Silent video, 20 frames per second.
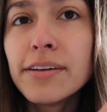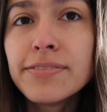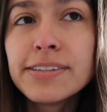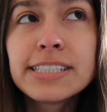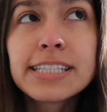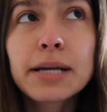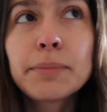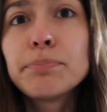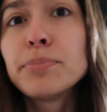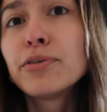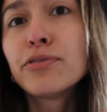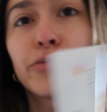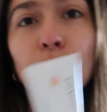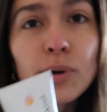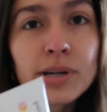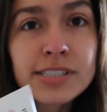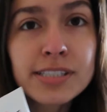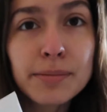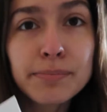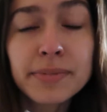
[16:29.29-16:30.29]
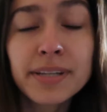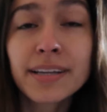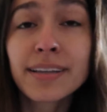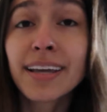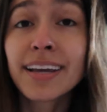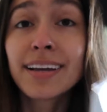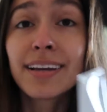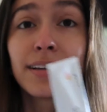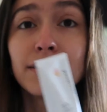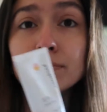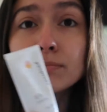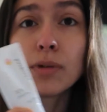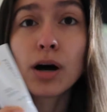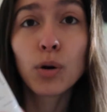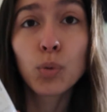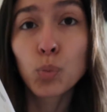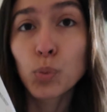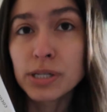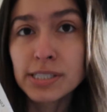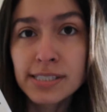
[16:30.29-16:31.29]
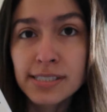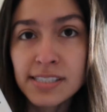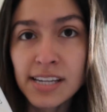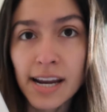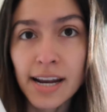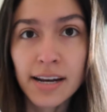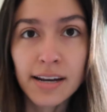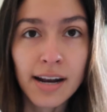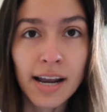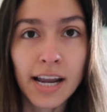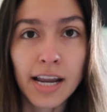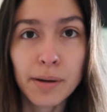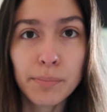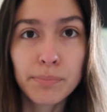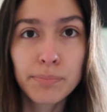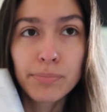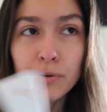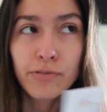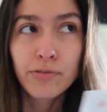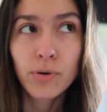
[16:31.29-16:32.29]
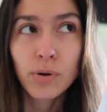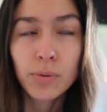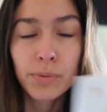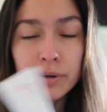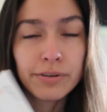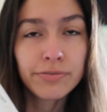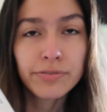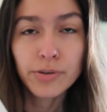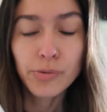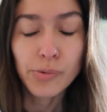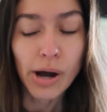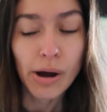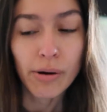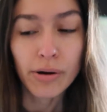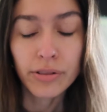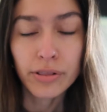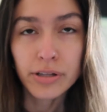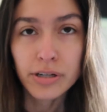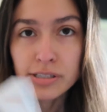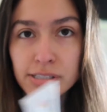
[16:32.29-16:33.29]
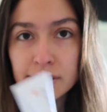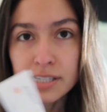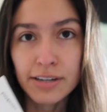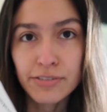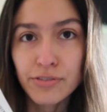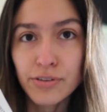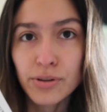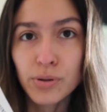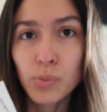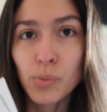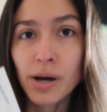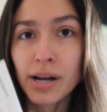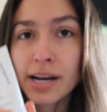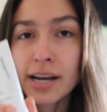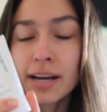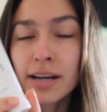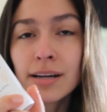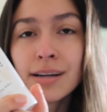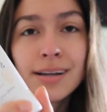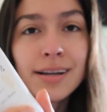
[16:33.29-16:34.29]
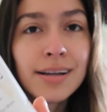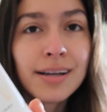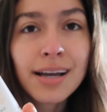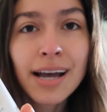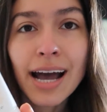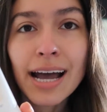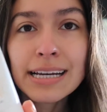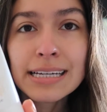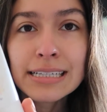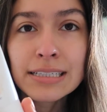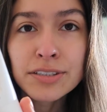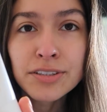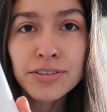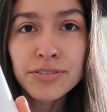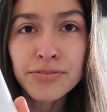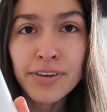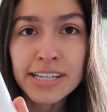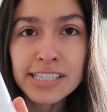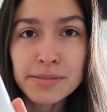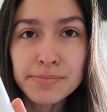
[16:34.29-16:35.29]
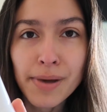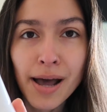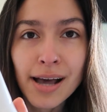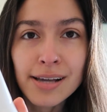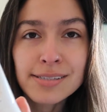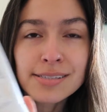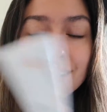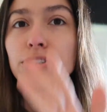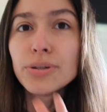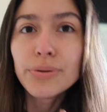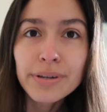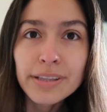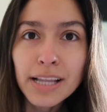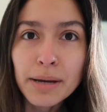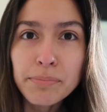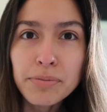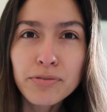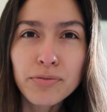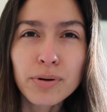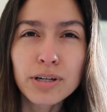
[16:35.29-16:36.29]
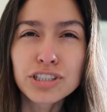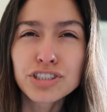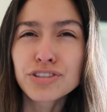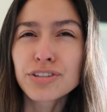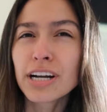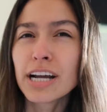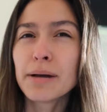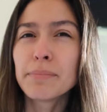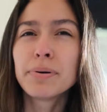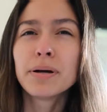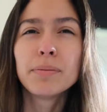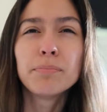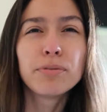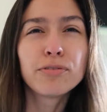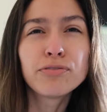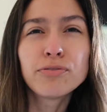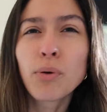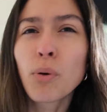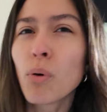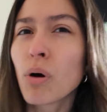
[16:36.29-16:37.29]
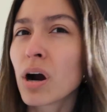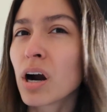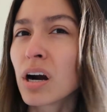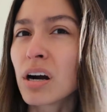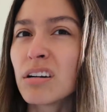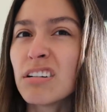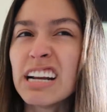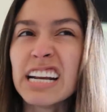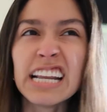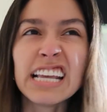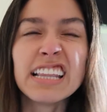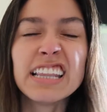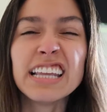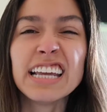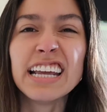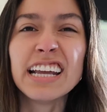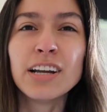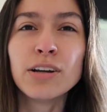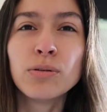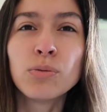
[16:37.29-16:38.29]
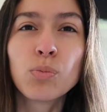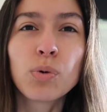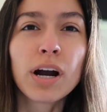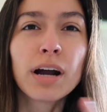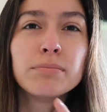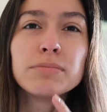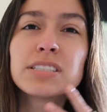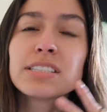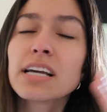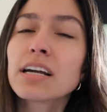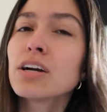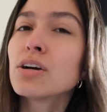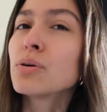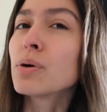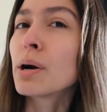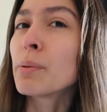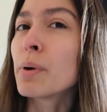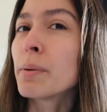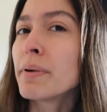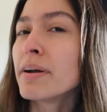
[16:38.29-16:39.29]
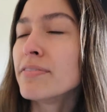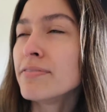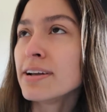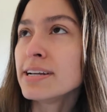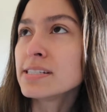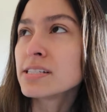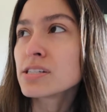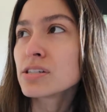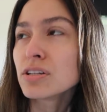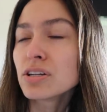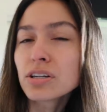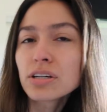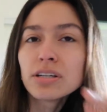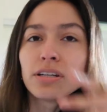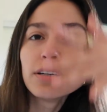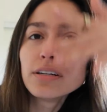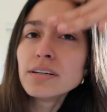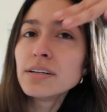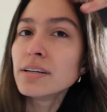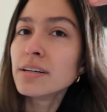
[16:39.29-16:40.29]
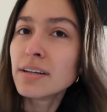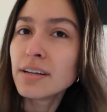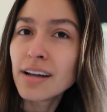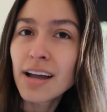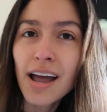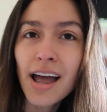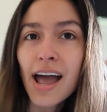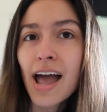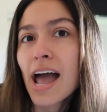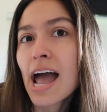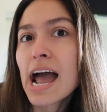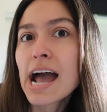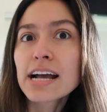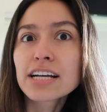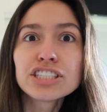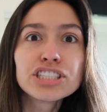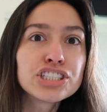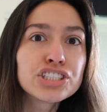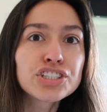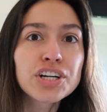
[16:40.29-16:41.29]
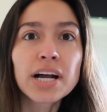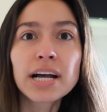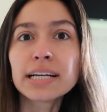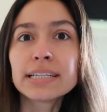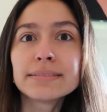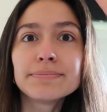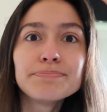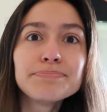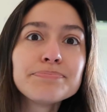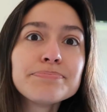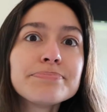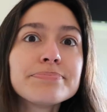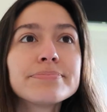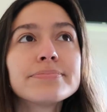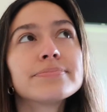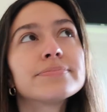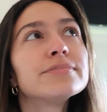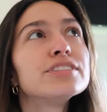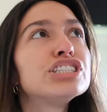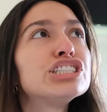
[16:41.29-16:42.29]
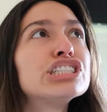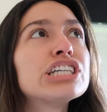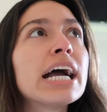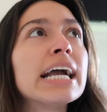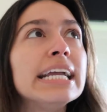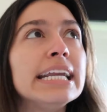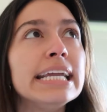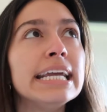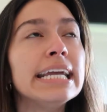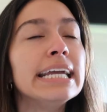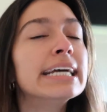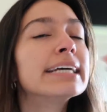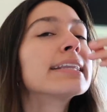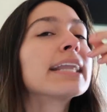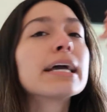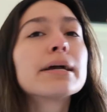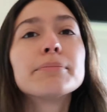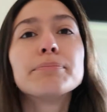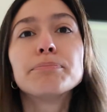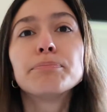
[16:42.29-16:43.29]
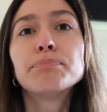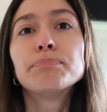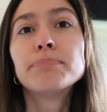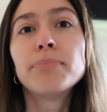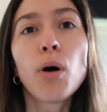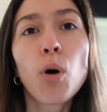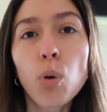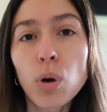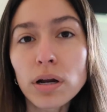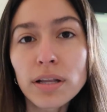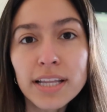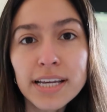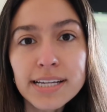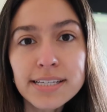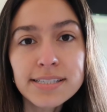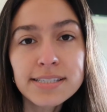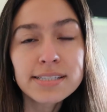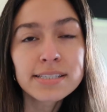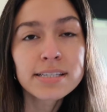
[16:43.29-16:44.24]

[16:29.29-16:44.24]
if it's like before something, like on Wednesday night before we flew out on Thursday for the wedding, I did a little face mask. Doing that before a trip, before anything where I'm just like, oh, I want my face to look extra shiny and like poreless.